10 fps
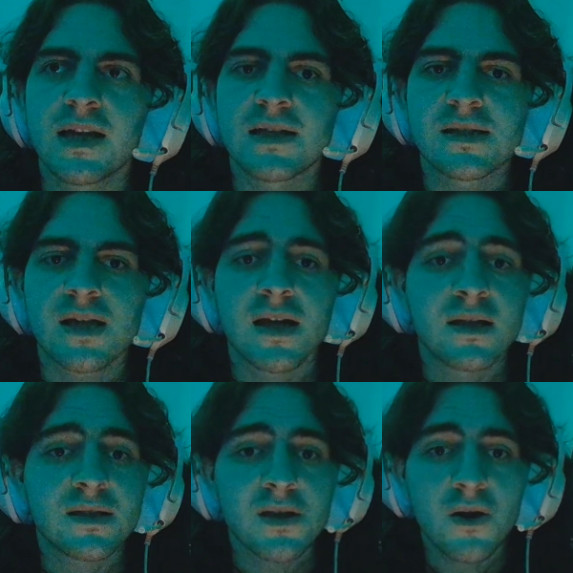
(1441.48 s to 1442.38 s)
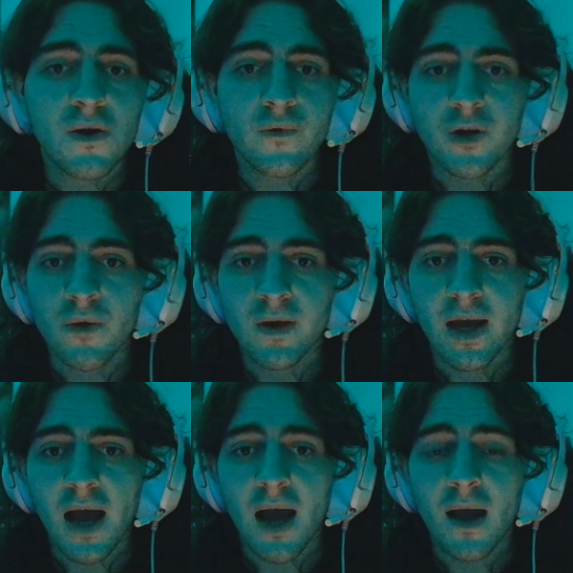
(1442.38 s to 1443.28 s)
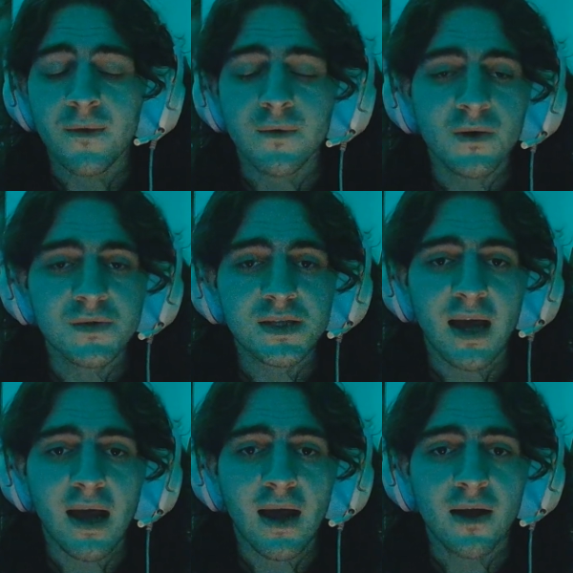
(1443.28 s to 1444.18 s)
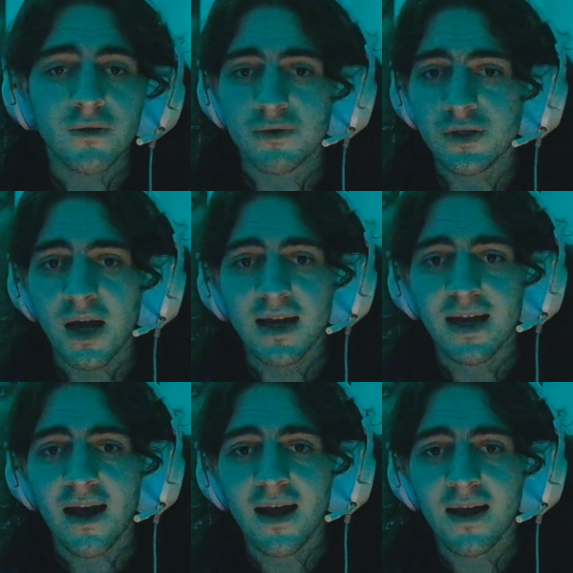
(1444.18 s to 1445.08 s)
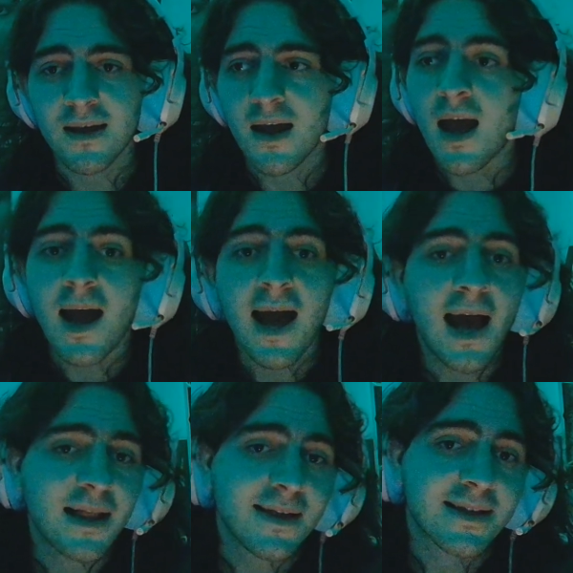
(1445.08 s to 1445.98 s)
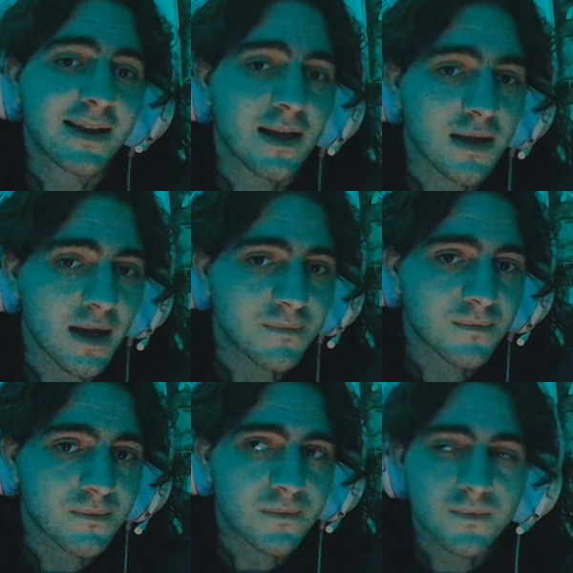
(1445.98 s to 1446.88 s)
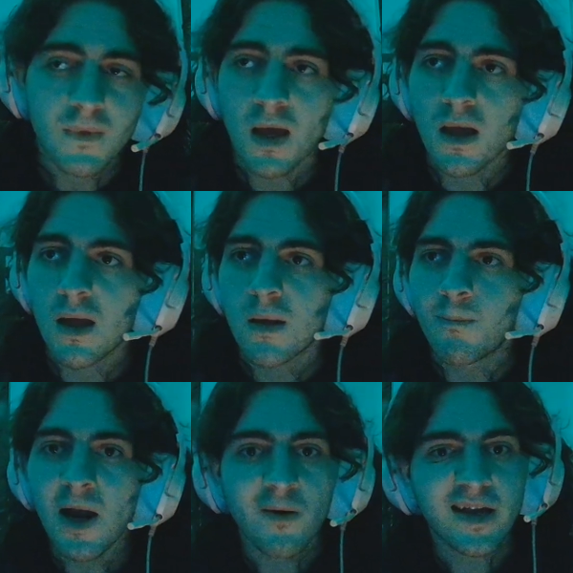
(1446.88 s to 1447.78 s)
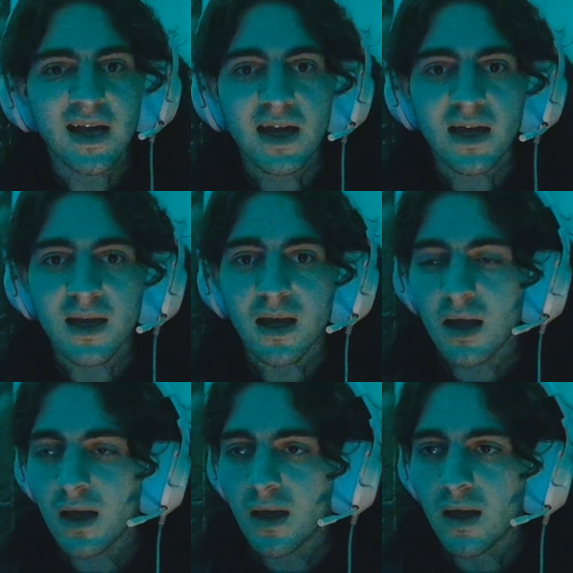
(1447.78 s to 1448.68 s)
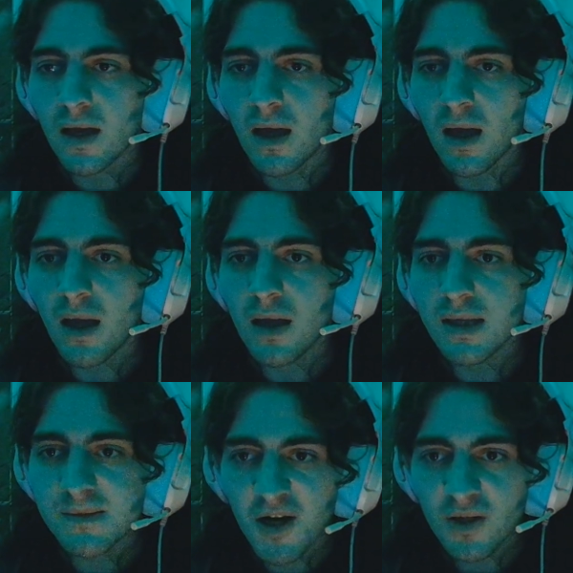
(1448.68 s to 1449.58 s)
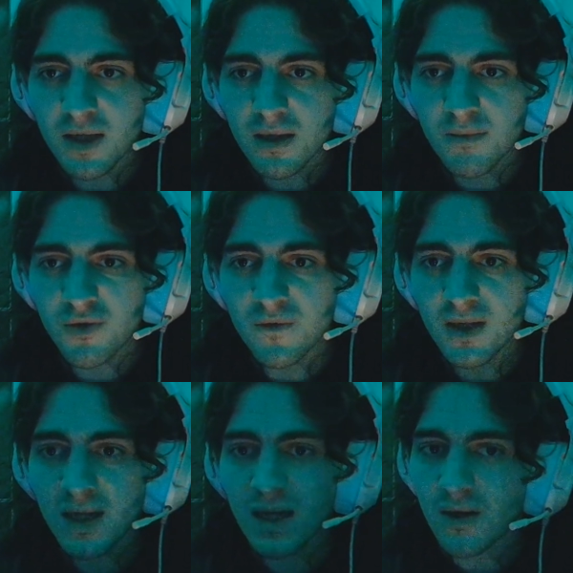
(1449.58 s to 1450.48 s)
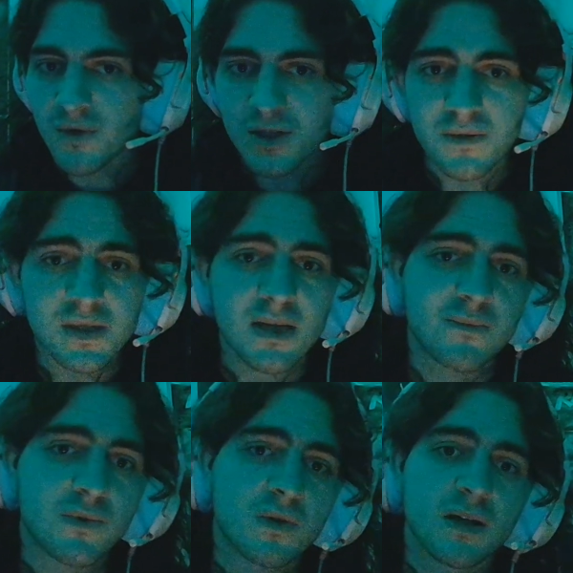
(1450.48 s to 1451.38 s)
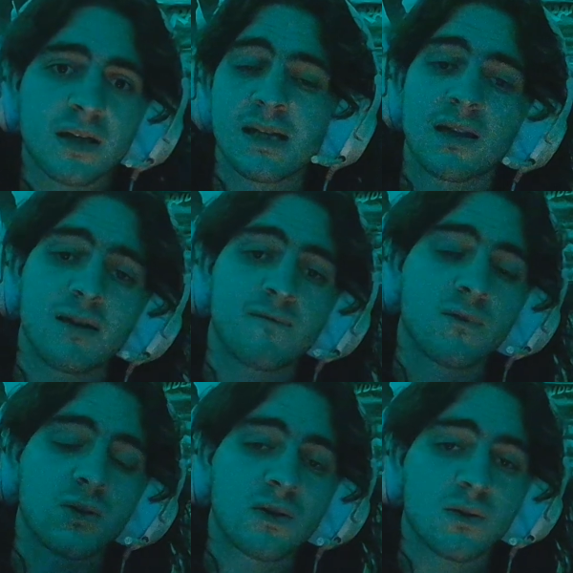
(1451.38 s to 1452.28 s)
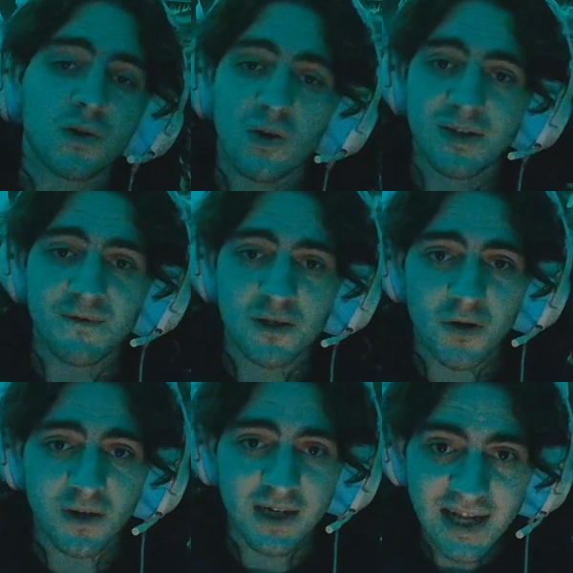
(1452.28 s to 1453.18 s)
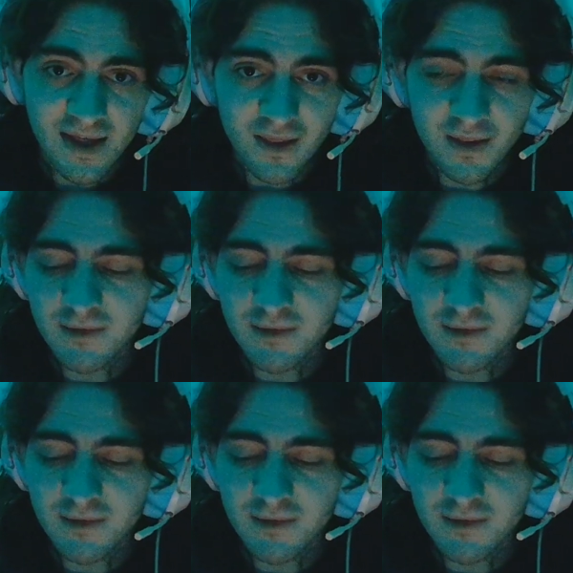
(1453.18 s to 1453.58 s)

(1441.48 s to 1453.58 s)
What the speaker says: he says, "Oh, know a guy who knows a guy who shot a guy." I like that line. Bowery King is barely in the movie, and I wish he was in it more because I love Lawrence Fishburne to death.